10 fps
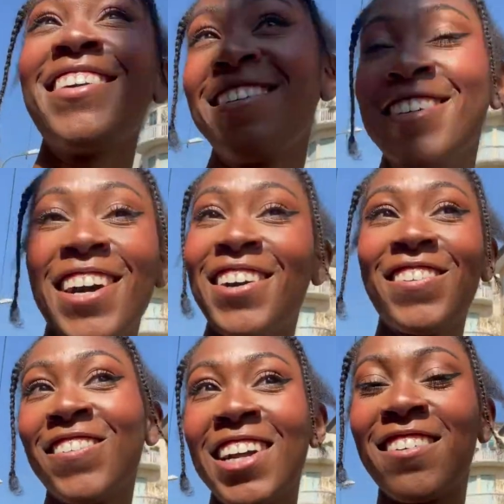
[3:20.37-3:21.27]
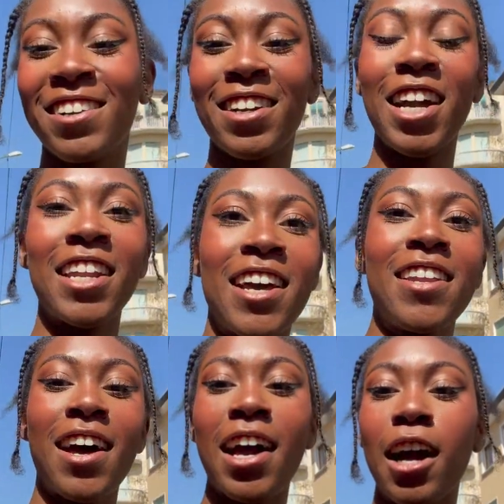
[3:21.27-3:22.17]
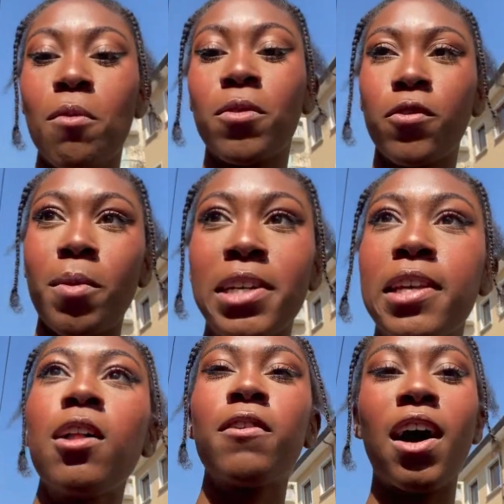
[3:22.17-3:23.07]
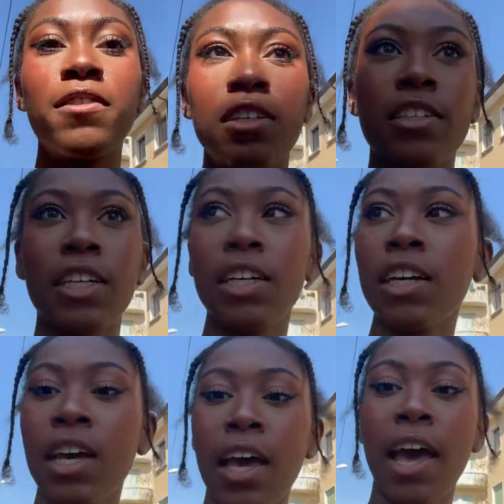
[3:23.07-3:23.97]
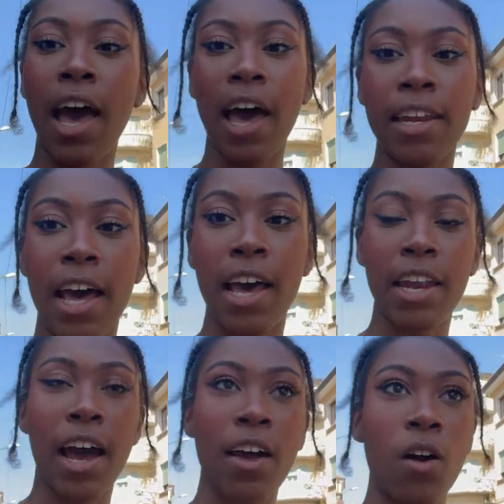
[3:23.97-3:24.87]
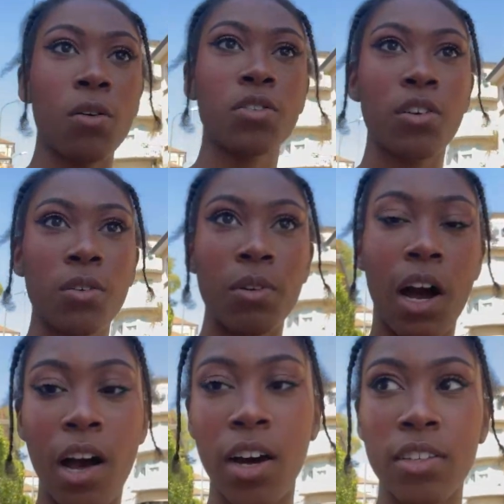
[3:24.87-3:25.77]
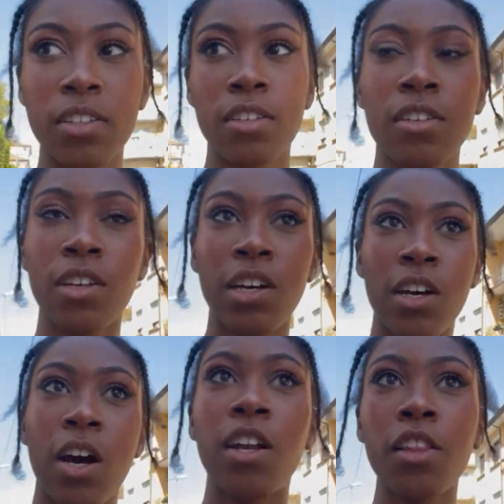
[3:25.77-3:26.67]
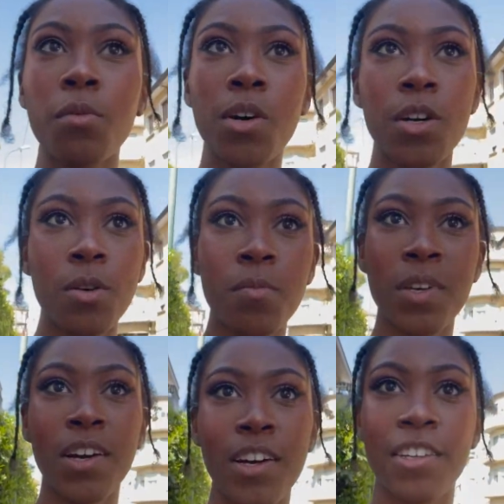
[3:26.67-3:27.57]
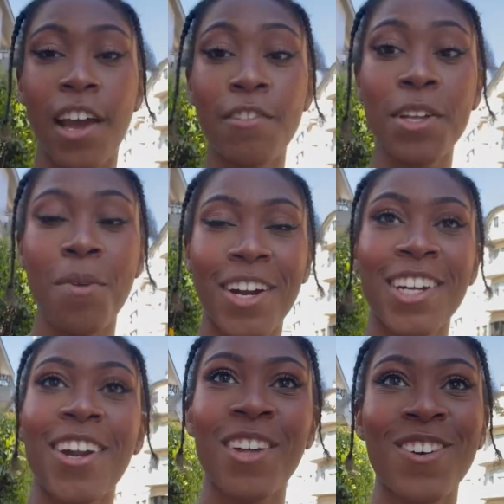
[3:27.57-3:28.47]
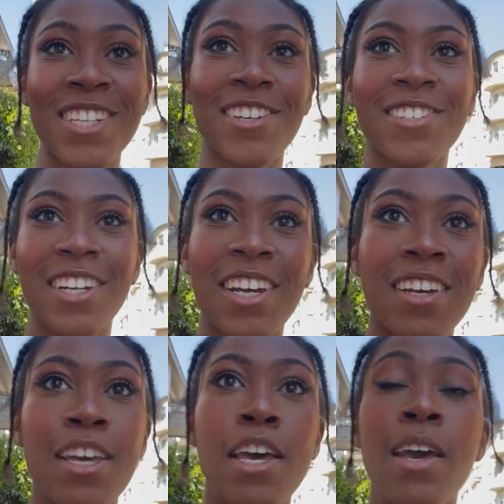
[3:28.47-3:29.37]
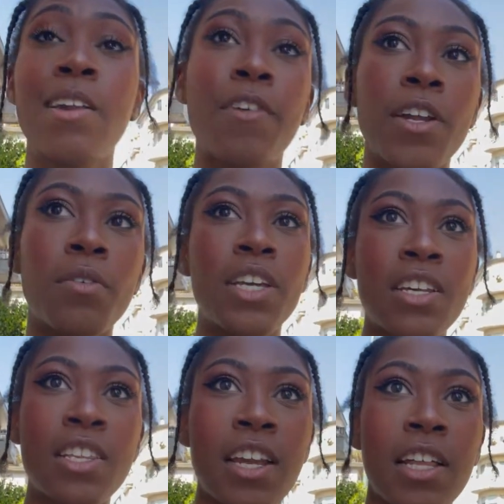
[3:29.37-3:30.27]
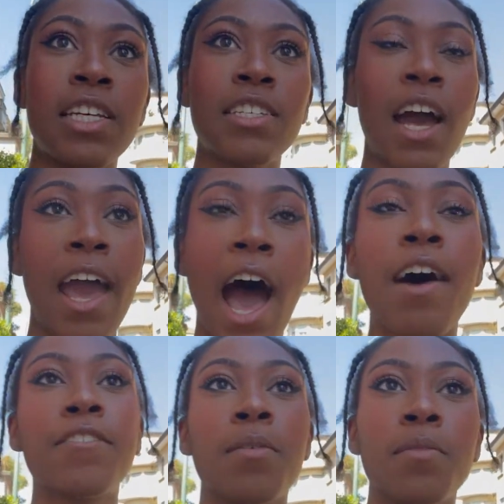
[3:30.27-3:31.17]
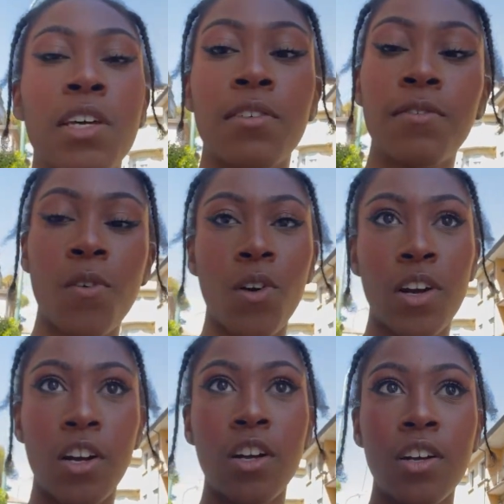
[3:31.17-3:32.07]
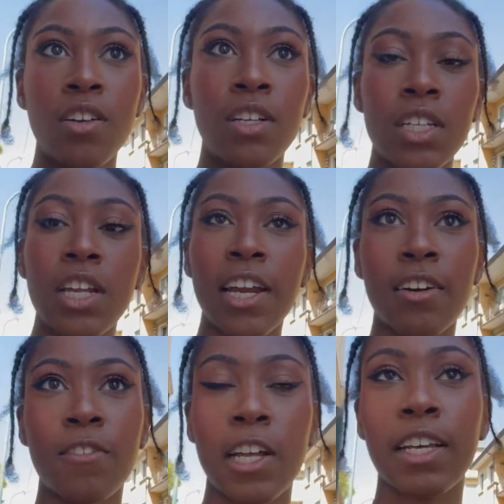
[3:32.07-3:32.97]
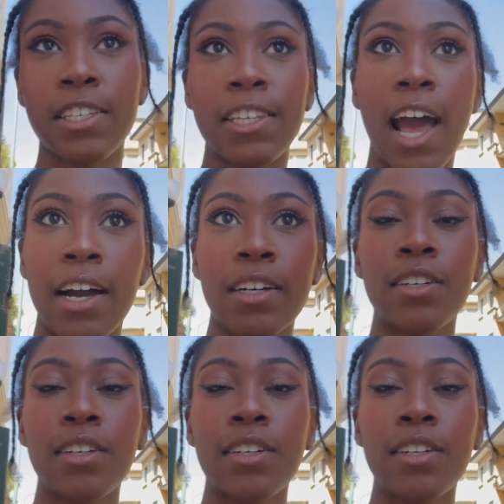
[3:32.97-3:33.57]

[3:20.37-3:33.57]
you know, whatever. And then I got one for myself, obviously. And then I also got another one because I really wanted another one yesterday. And if I don't eat it, then at least I have something for later, for like a snack.